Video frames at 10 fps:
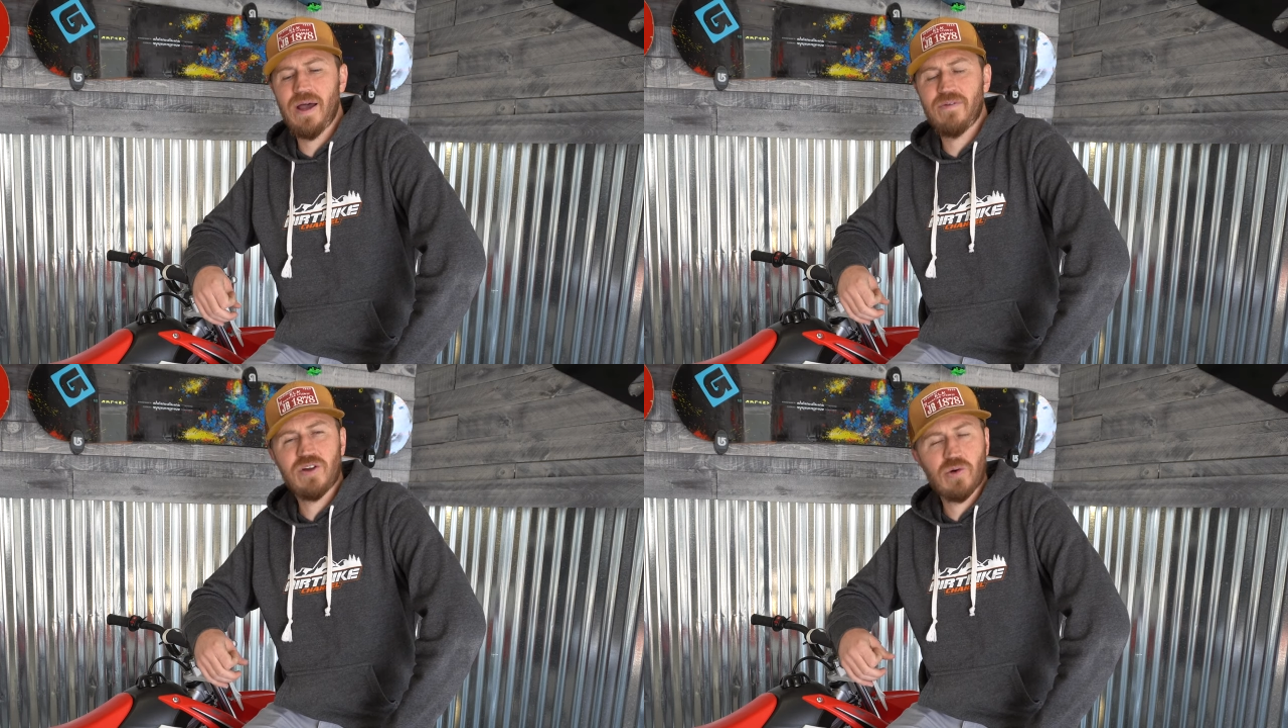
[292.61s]

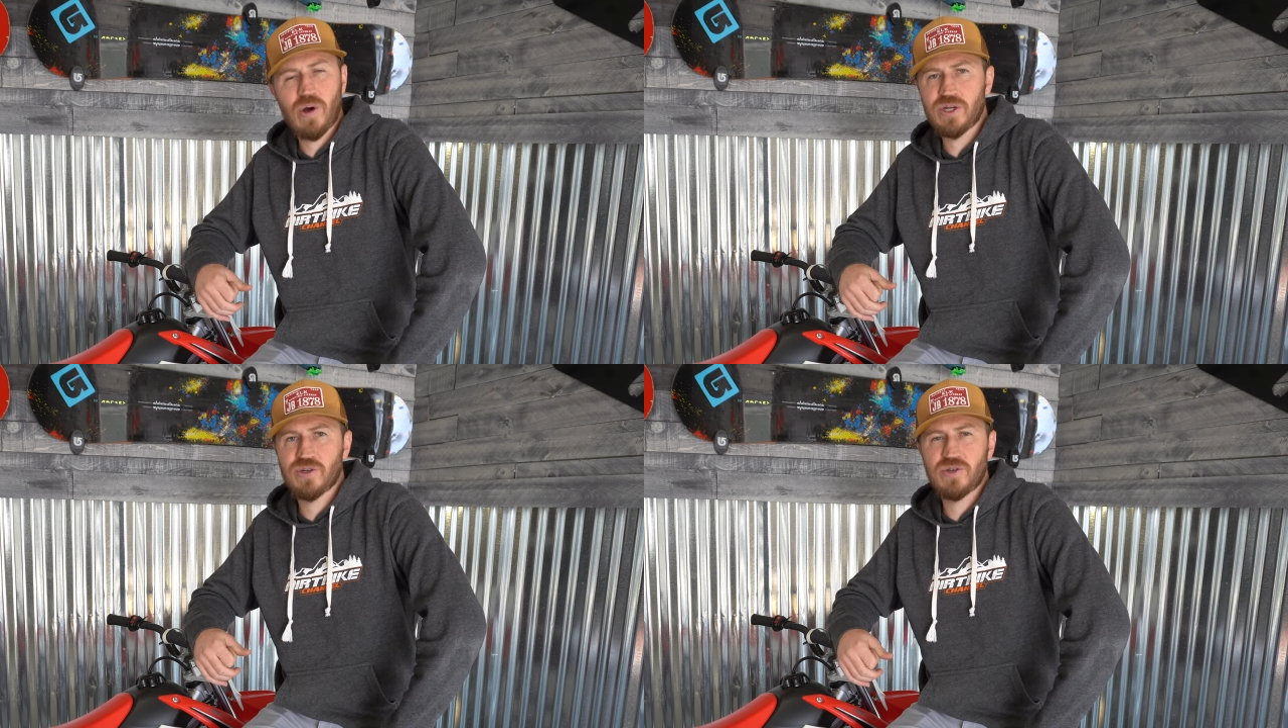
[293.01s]
have any
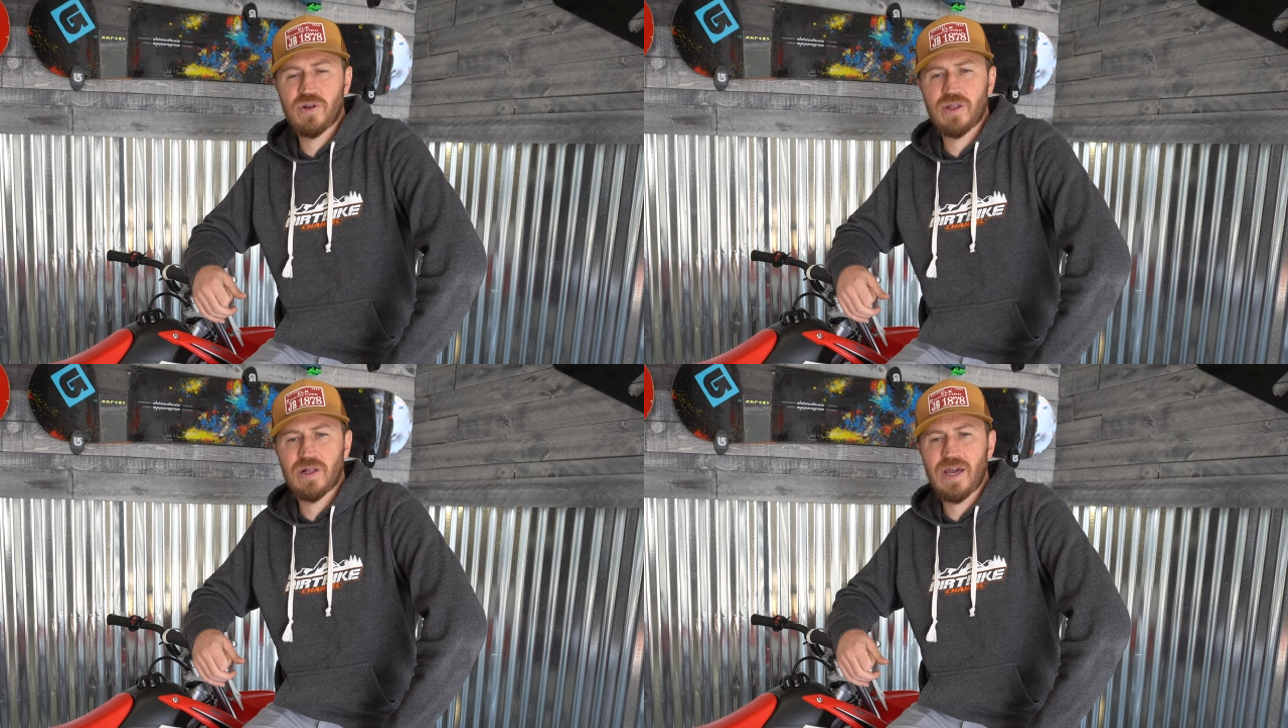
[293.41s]
questions or
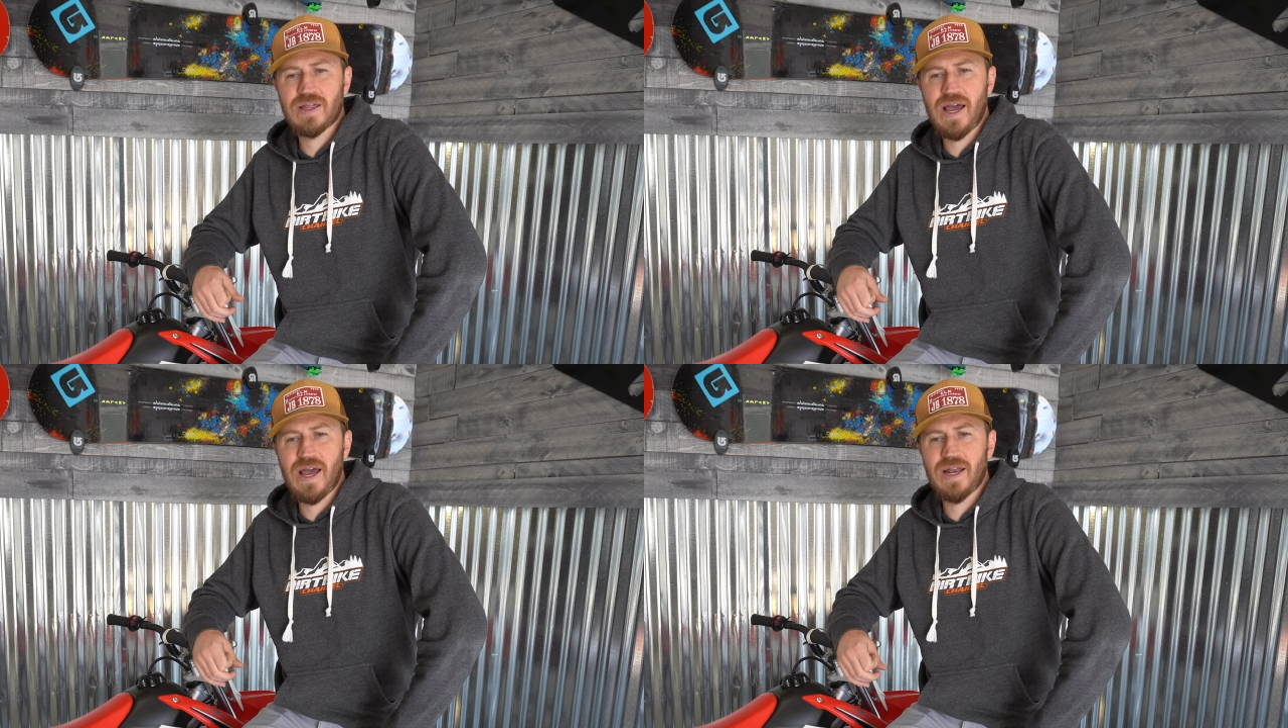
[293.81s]
anything
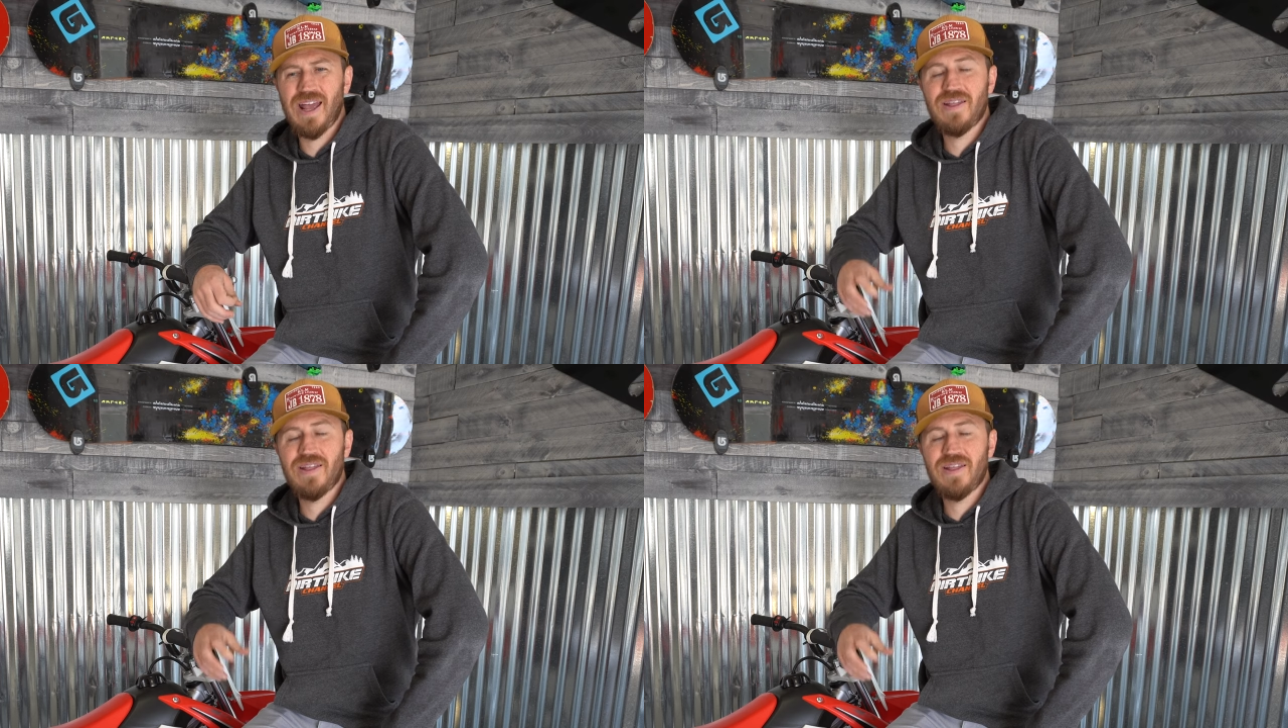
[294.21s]
like that.